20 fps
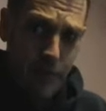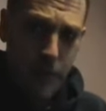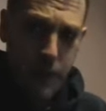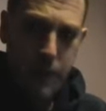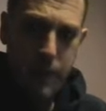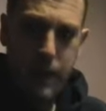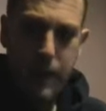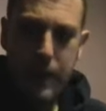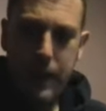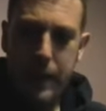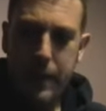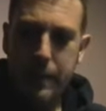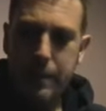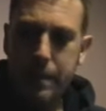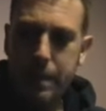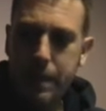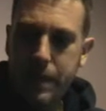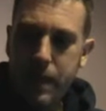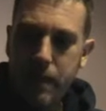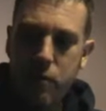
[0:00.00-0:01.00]
but
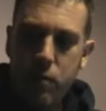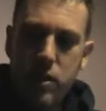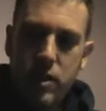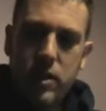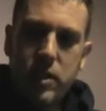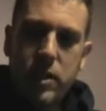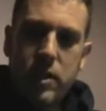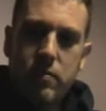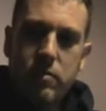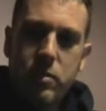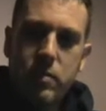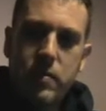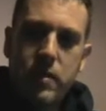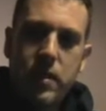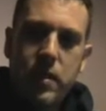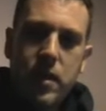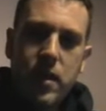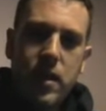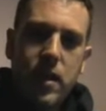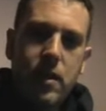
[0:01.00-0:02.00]
everyone seems to be
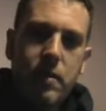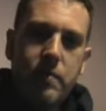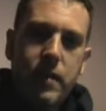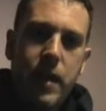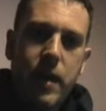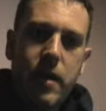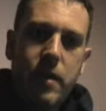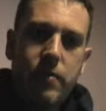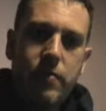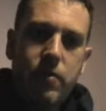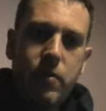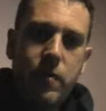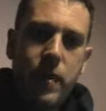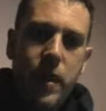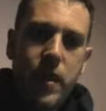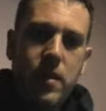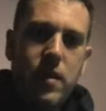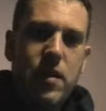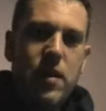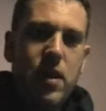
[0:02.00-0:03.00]
thinking about it from
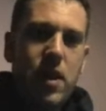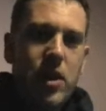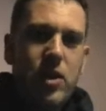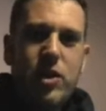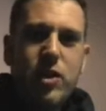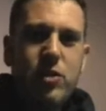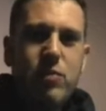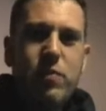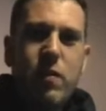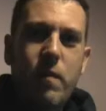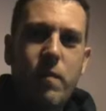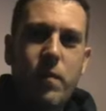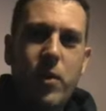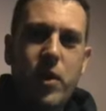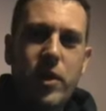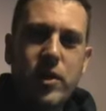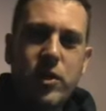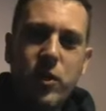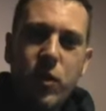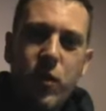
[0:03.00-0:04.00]
a I just want
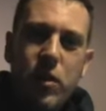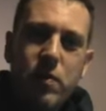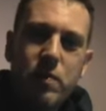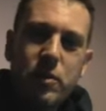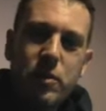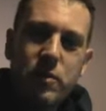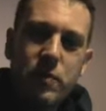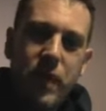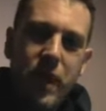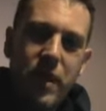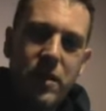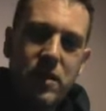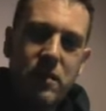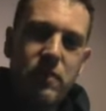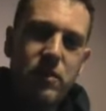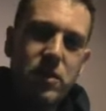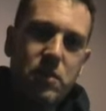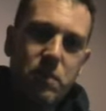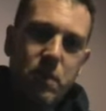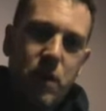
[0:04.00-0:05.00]
my toy
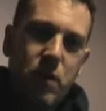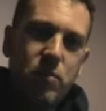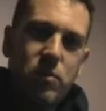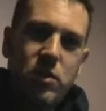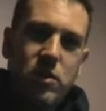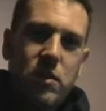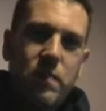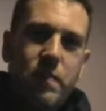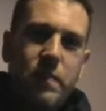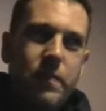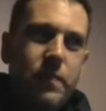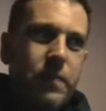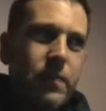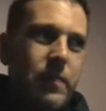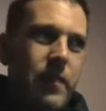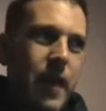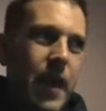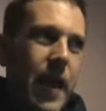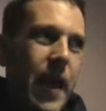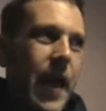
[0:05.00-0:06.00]
perspective as opposed to
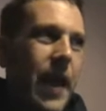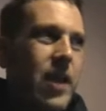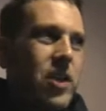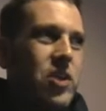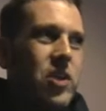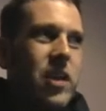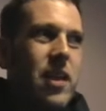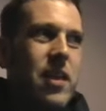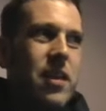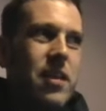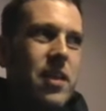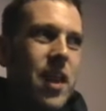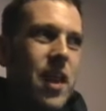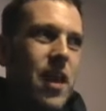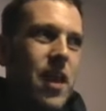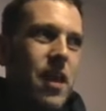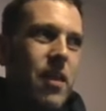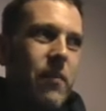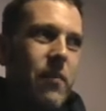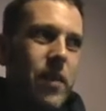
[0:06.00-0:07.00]
actually
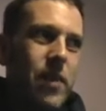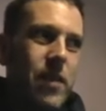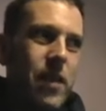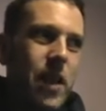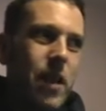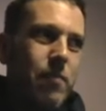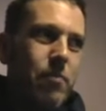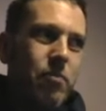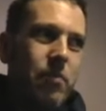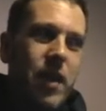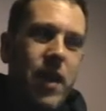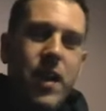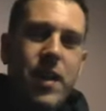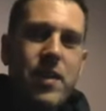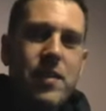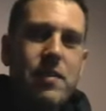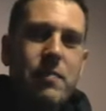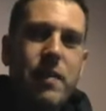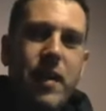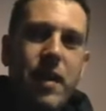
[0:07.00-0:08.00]
thinking with their
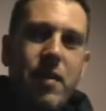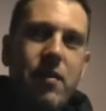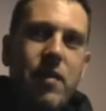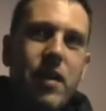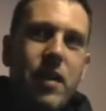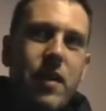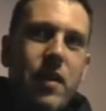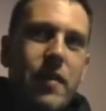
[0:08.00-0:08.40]
brains about